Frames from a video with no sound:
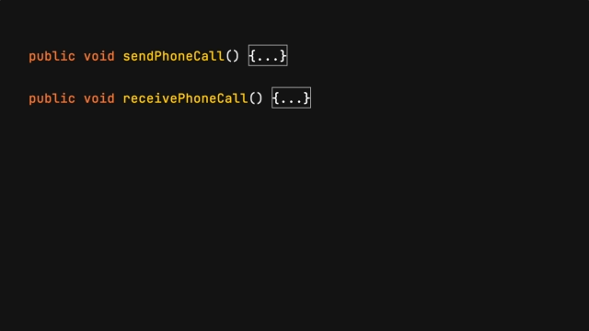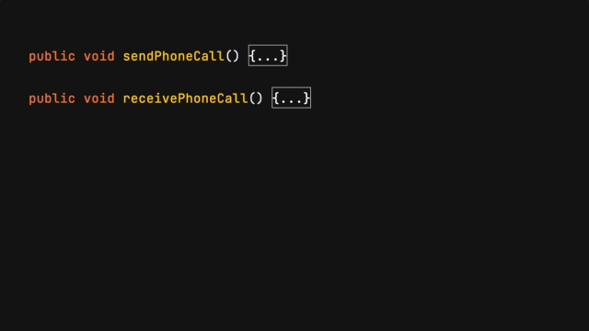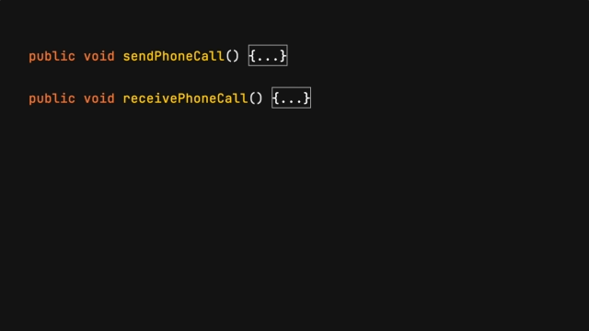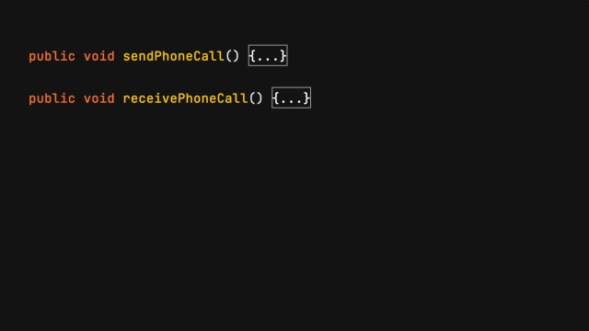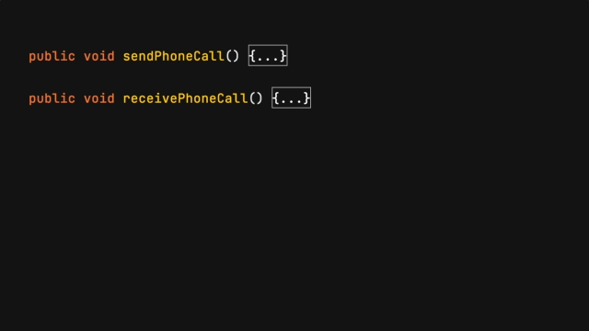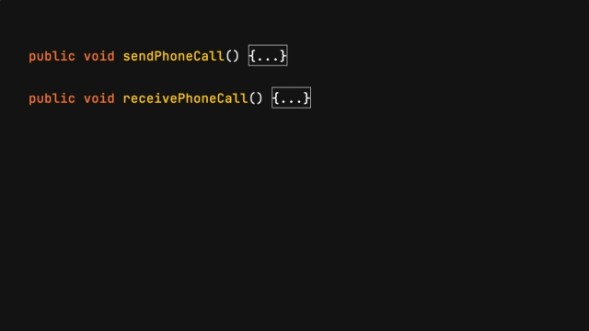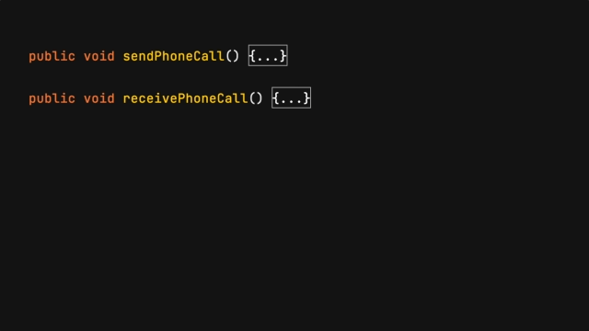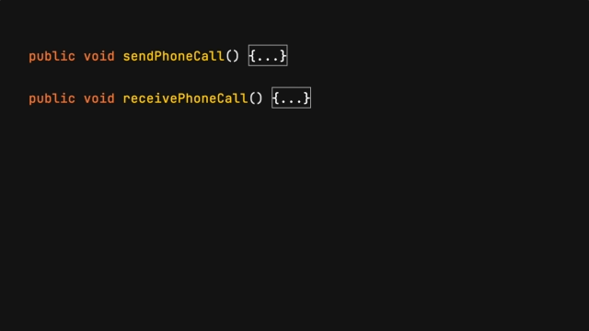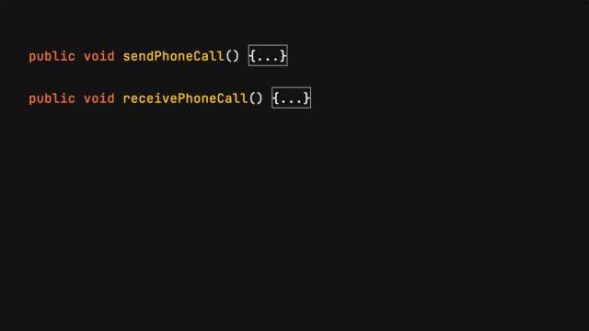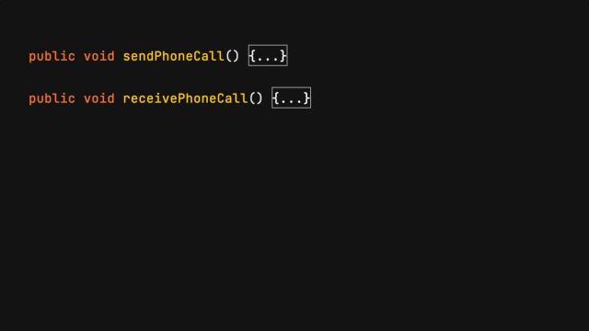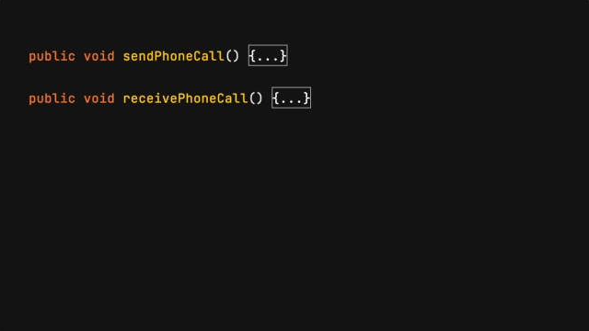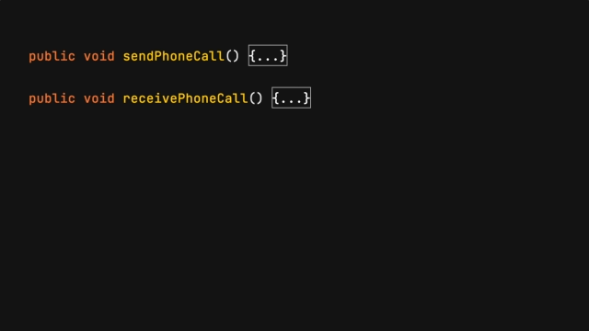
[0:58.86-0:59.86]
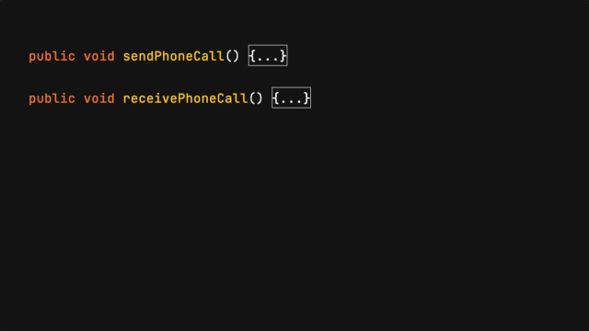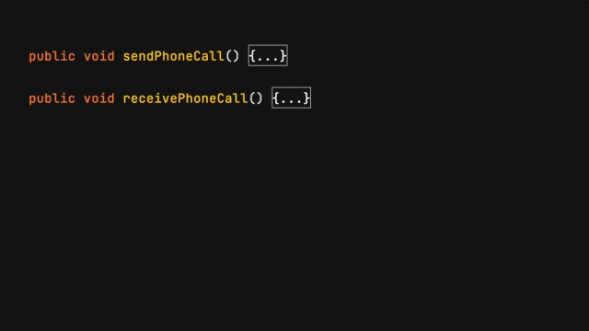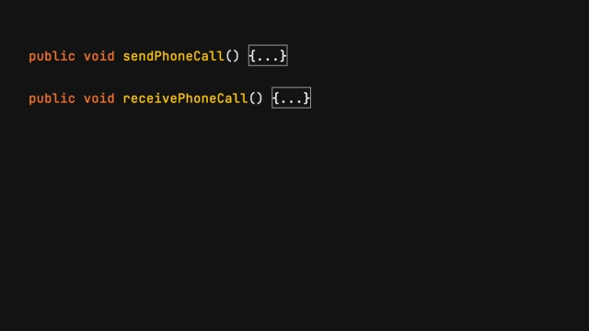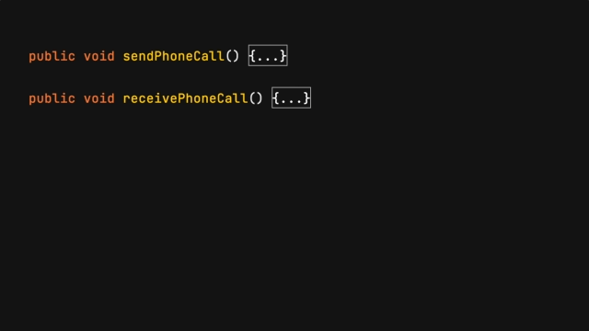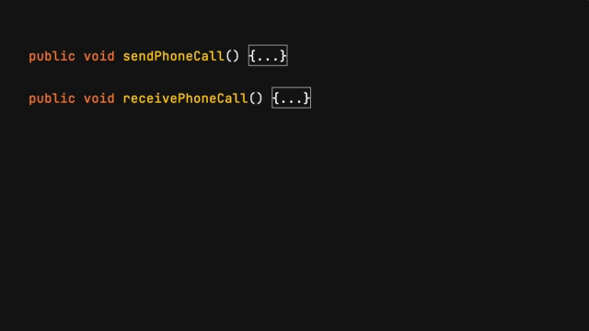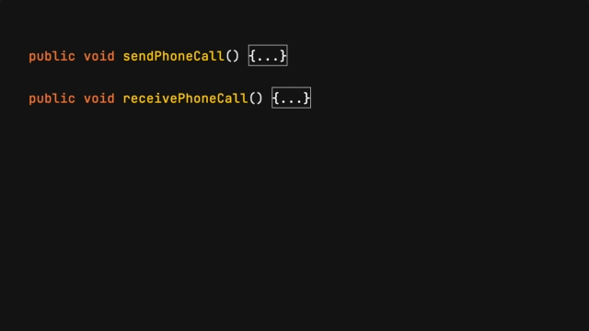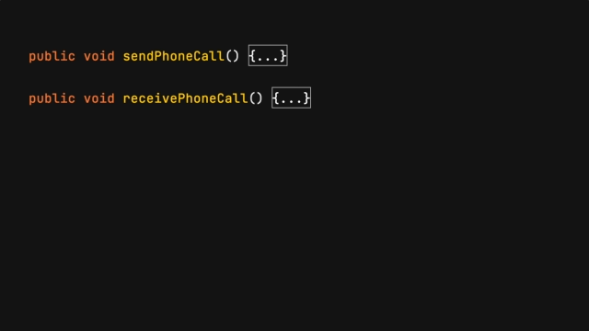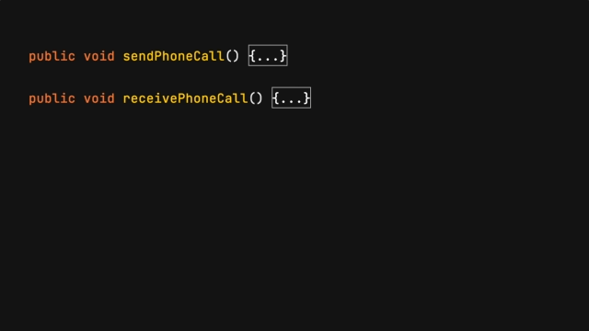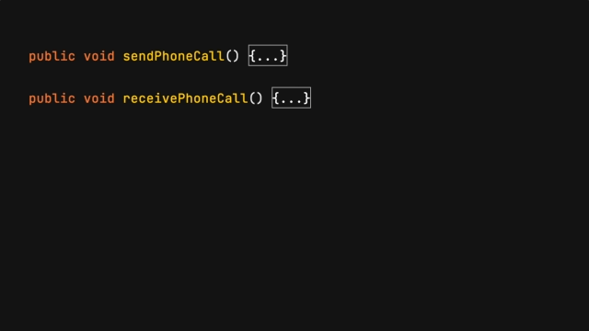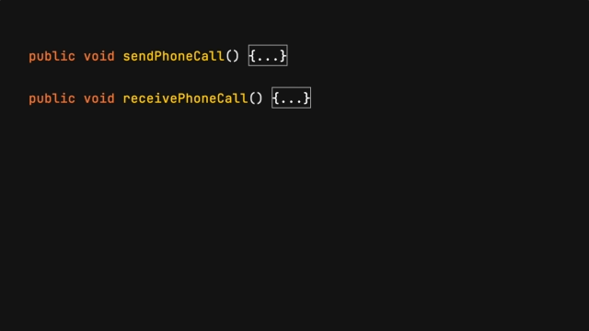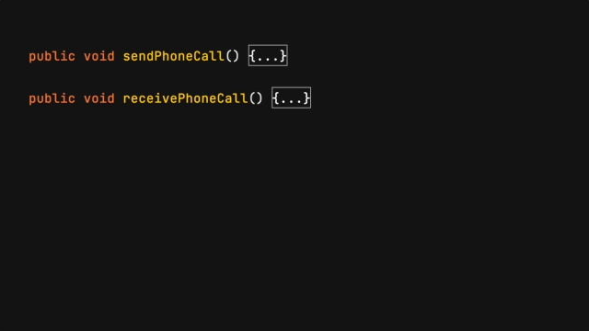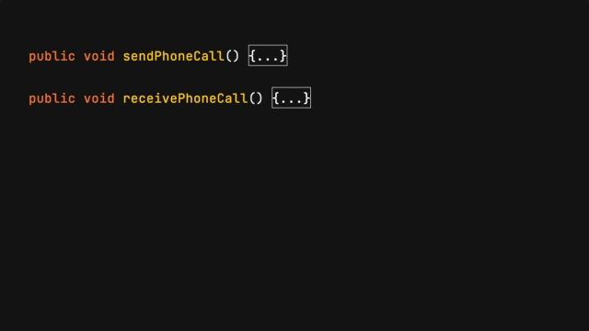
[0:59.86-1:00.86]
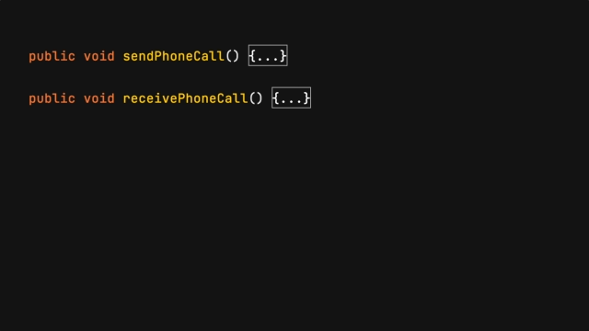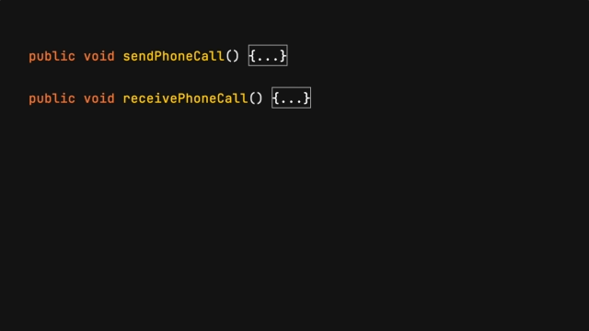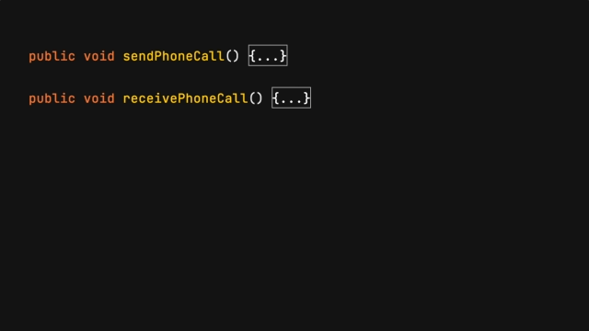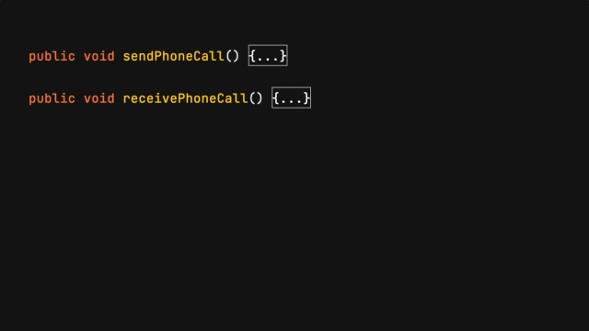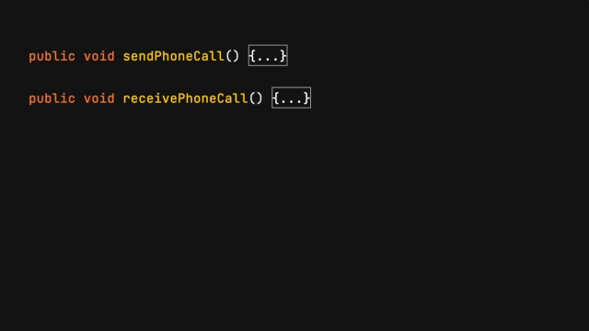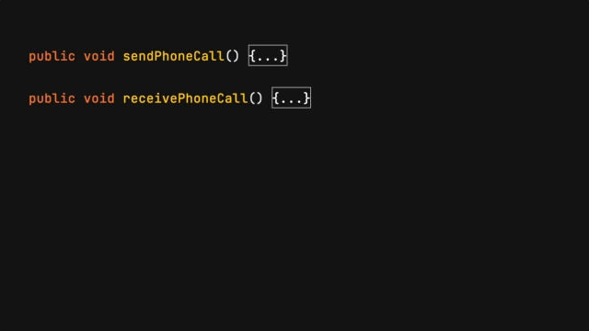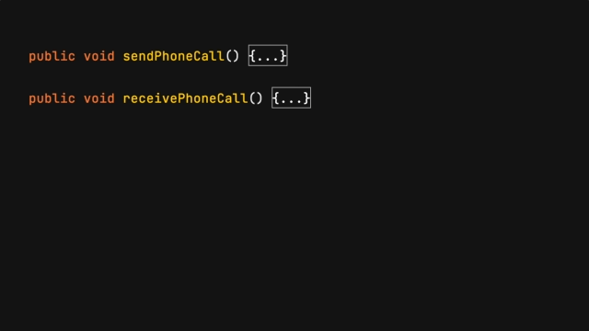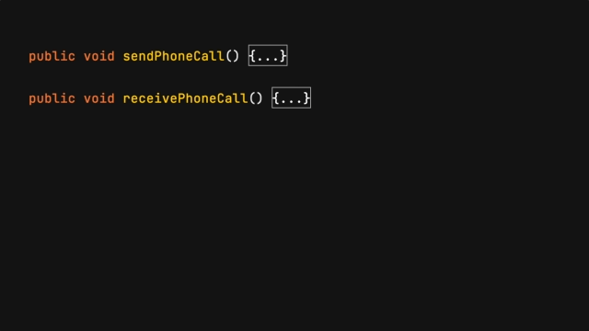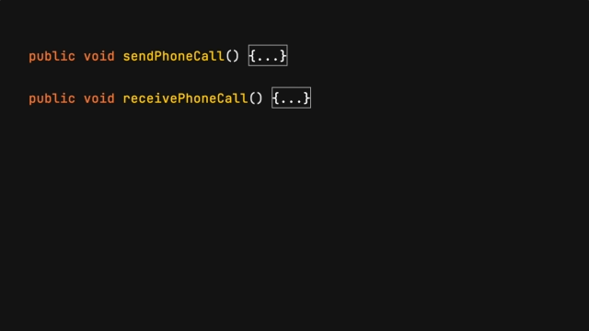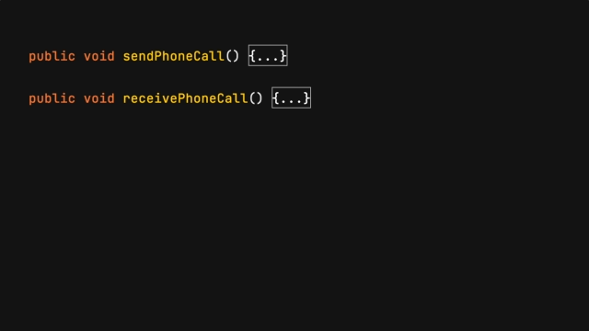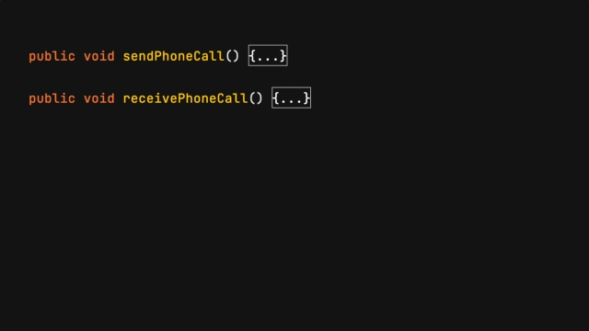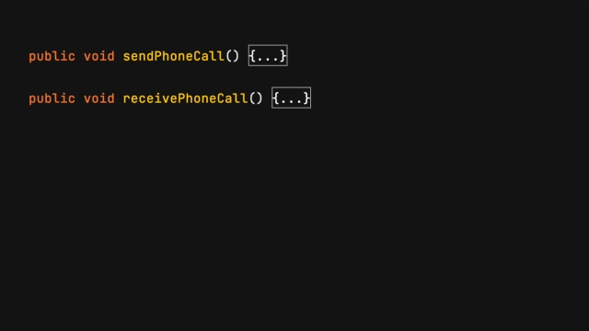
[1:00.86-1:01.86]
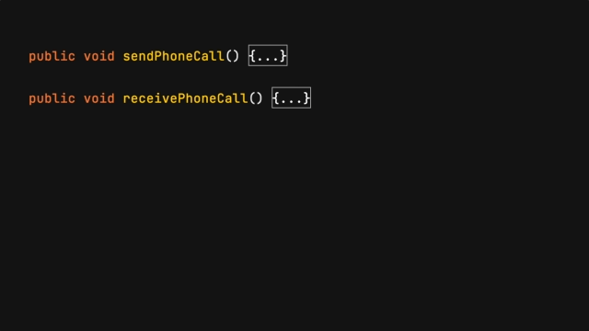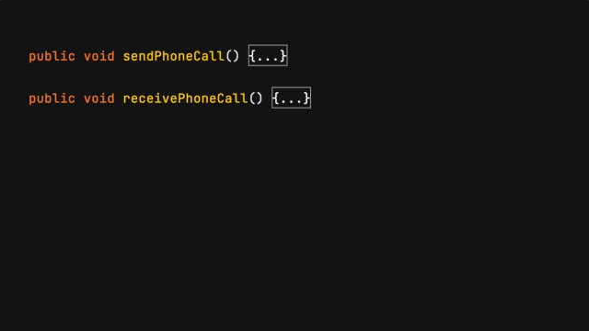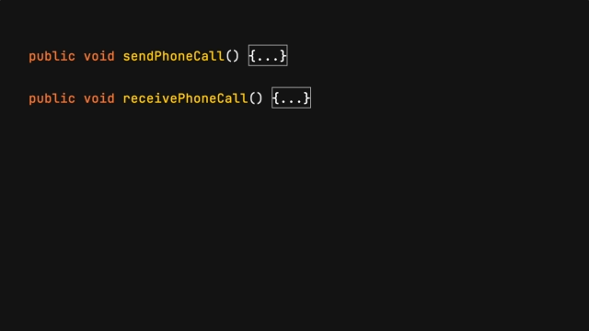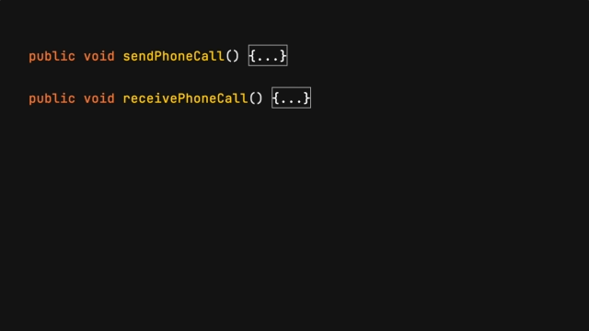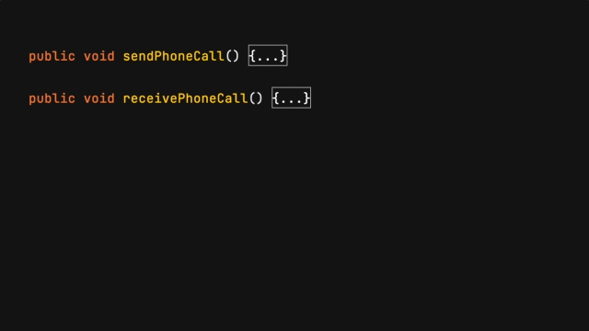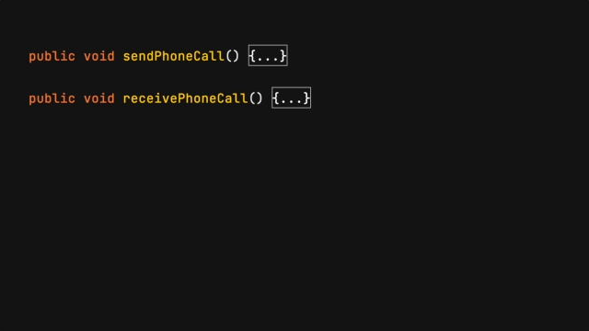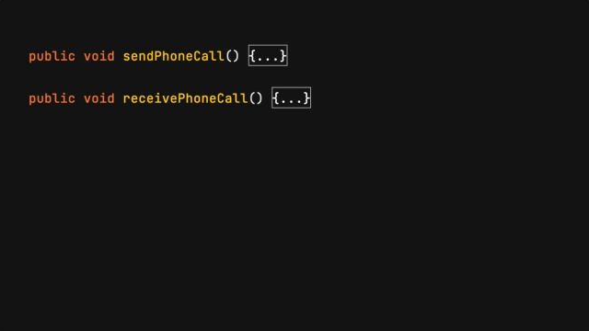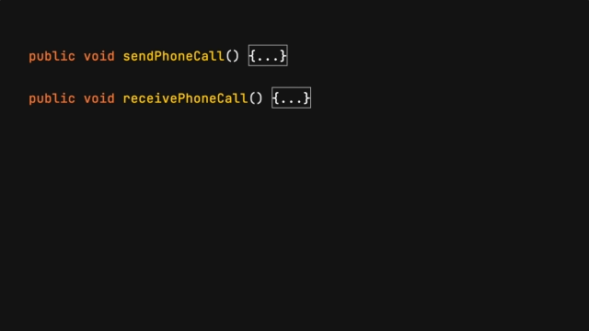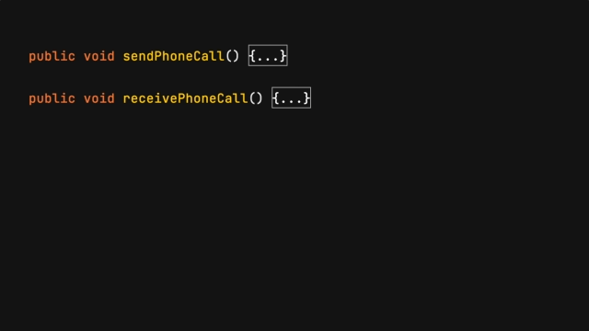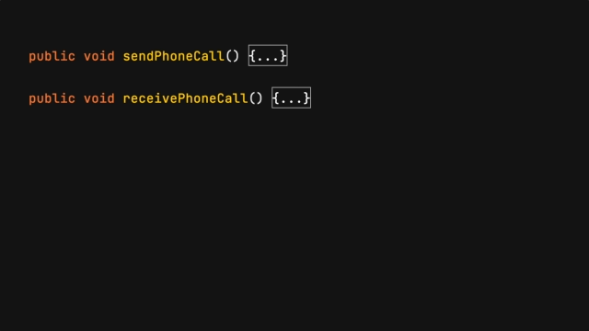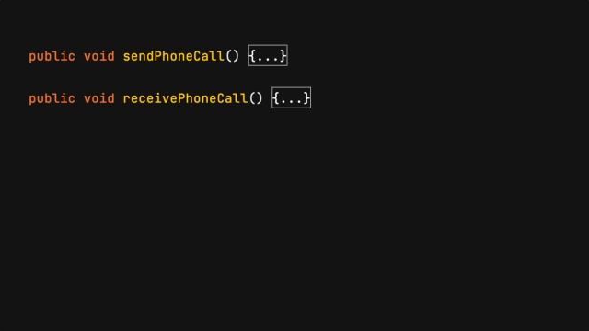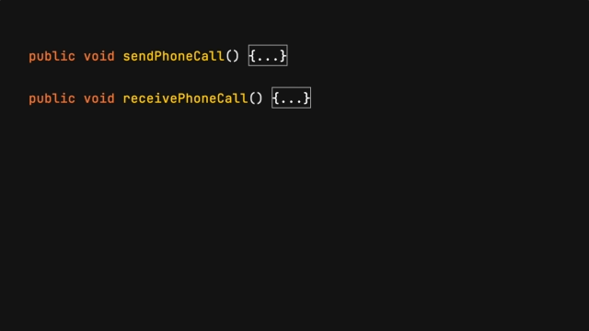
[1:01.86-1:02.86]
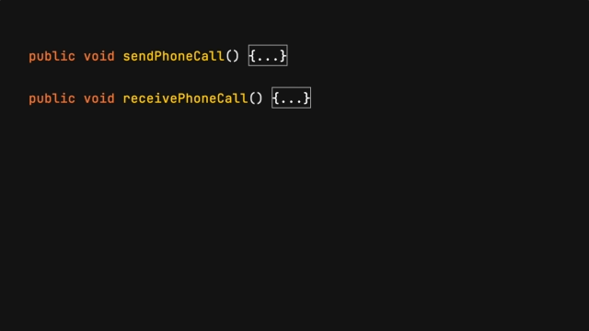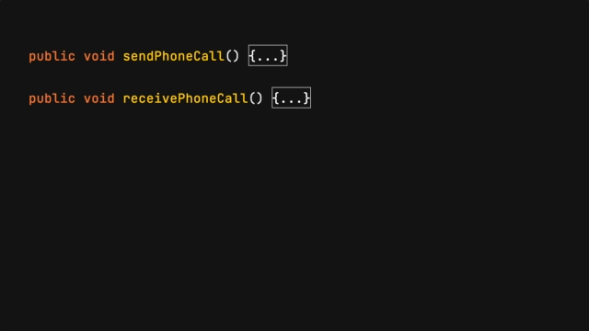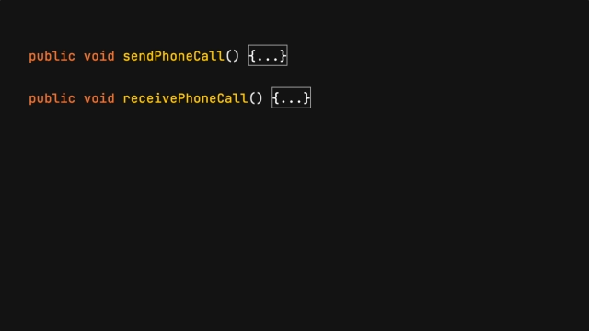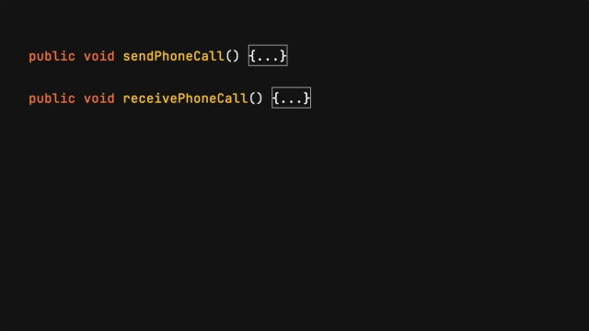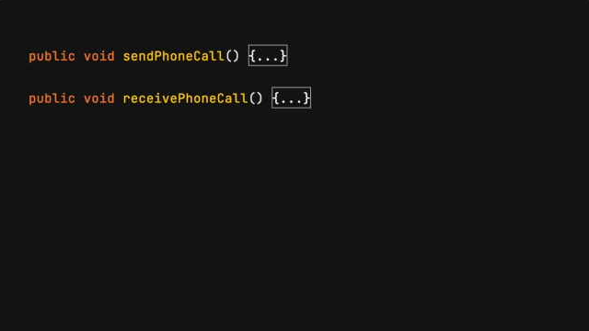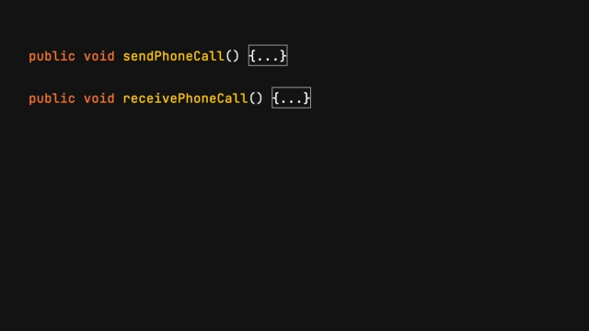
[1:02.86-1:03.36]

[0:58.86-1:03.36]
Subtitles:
Nobody's mouth can be seen.